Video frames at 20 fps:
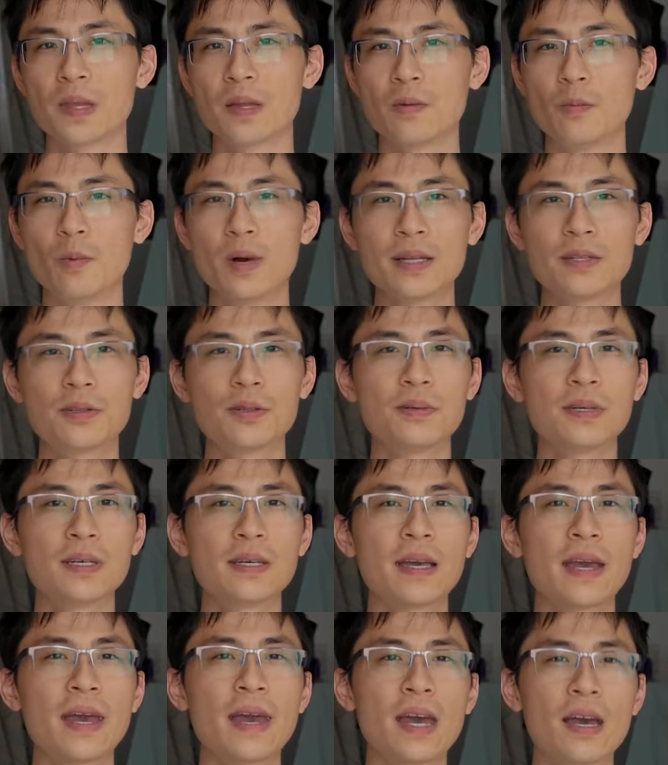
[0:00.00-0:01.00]
Why do we
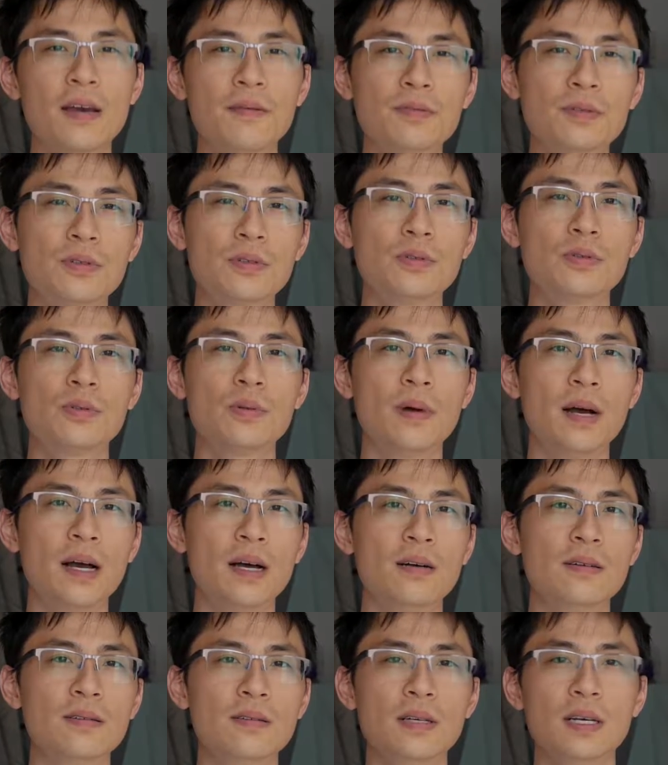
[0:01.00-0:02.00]
have to
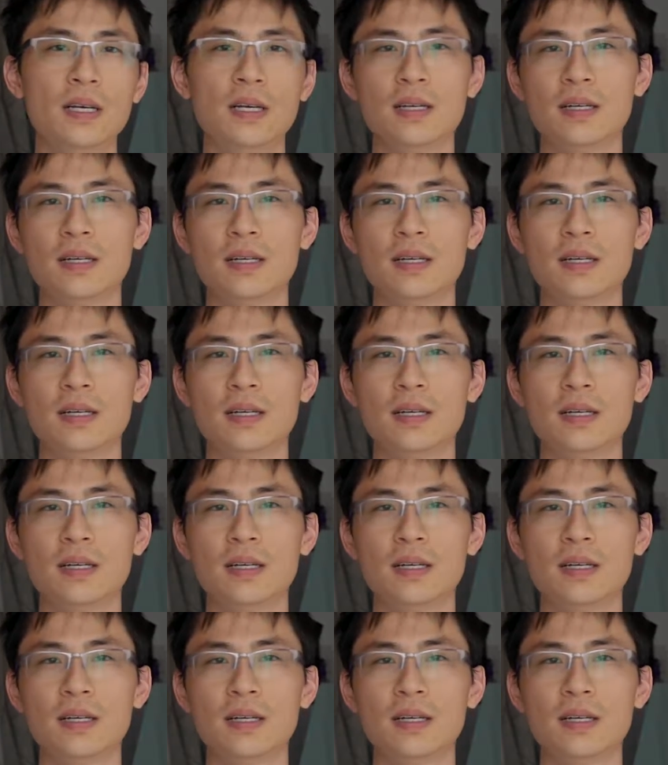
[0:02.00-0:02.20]
dwell